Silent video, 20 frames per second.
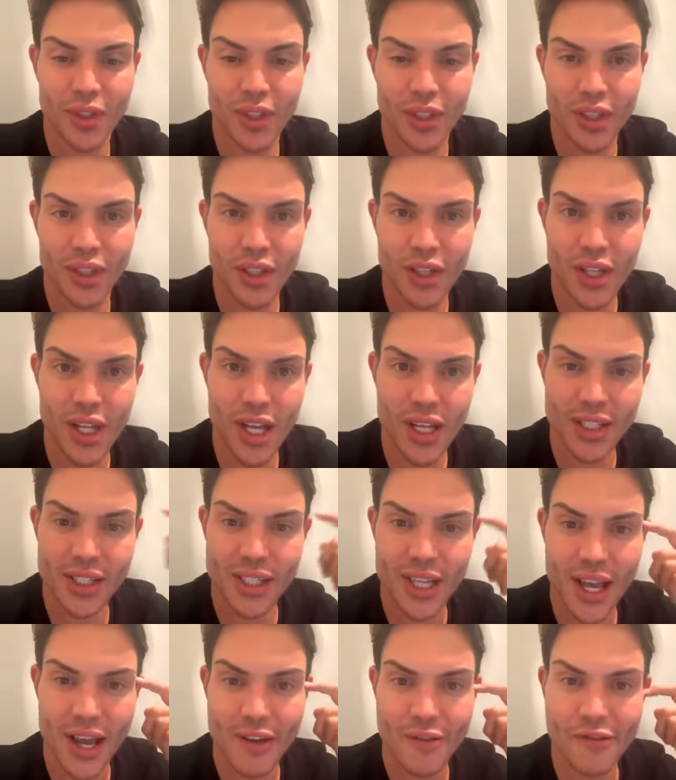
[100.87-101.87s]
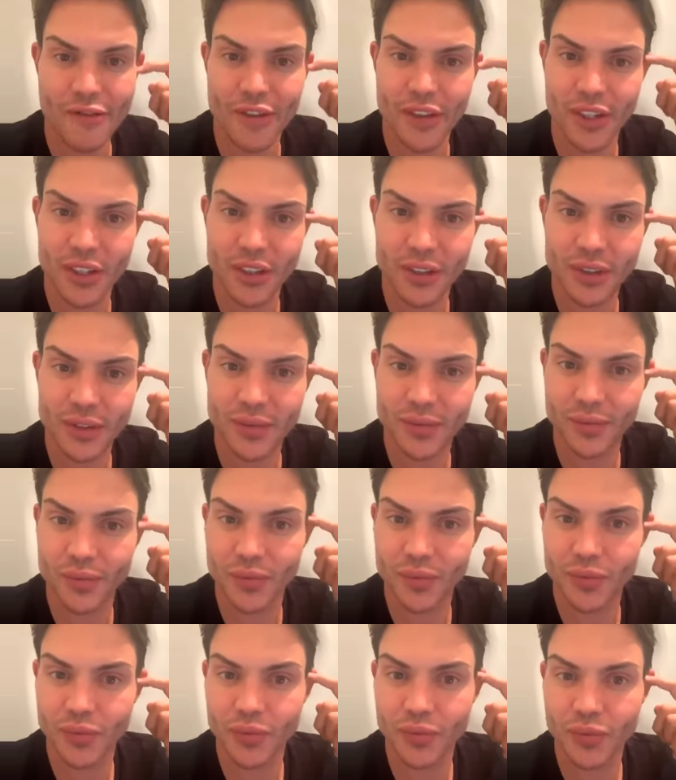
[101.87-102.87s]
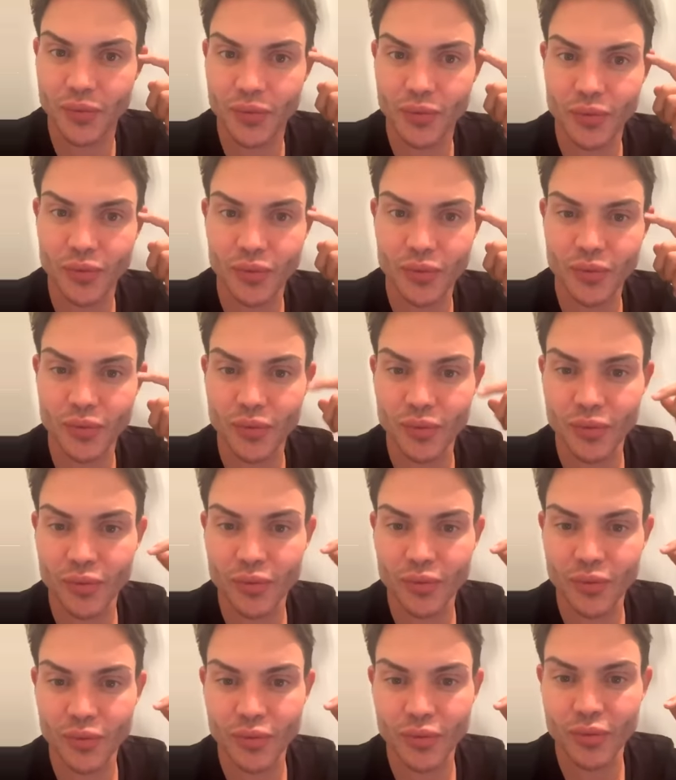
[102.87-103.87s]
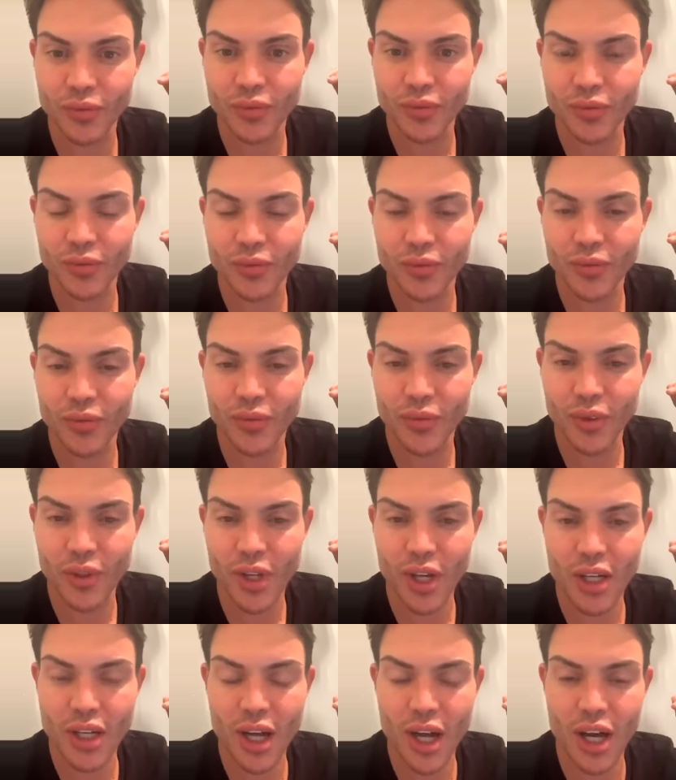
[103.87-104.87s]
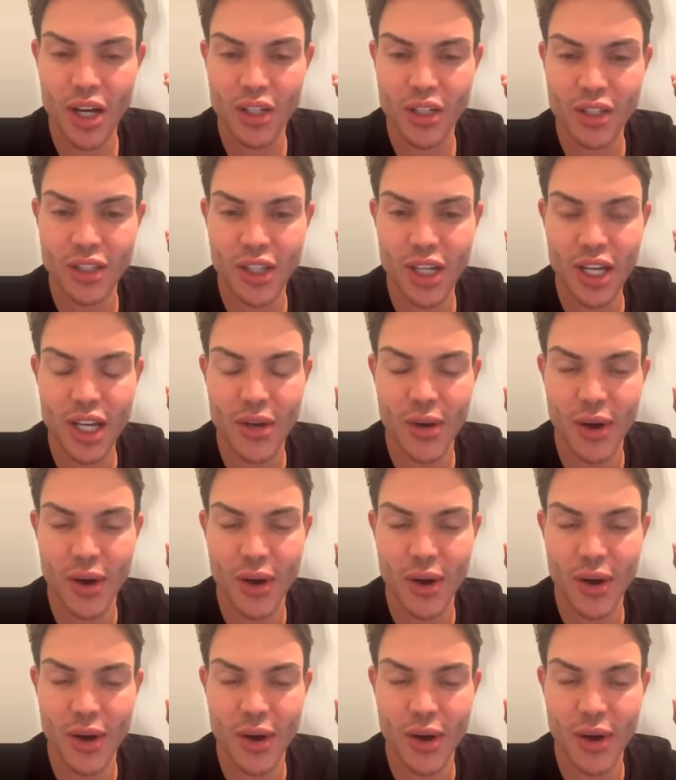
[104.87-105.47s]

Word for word: You there, Seth? Bob? I can't see you. I